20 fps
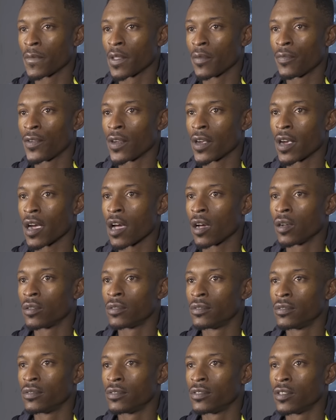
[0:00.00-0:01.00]
figure
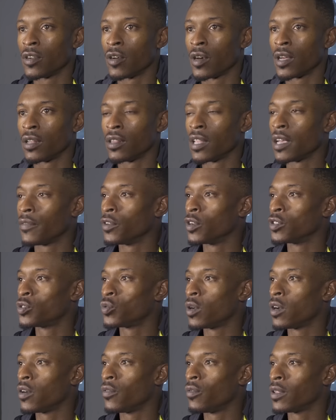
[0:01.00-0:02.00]
out, you know, at 11 or
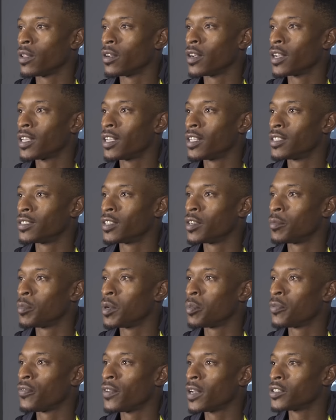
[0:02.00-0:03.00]
12, whether a kid's going to
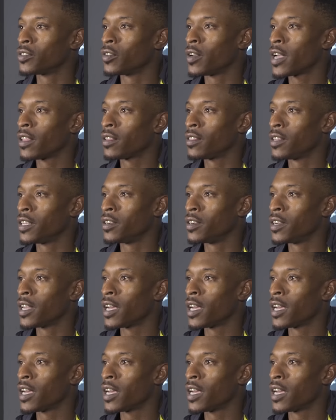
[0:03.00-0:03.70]
be a professional athlete or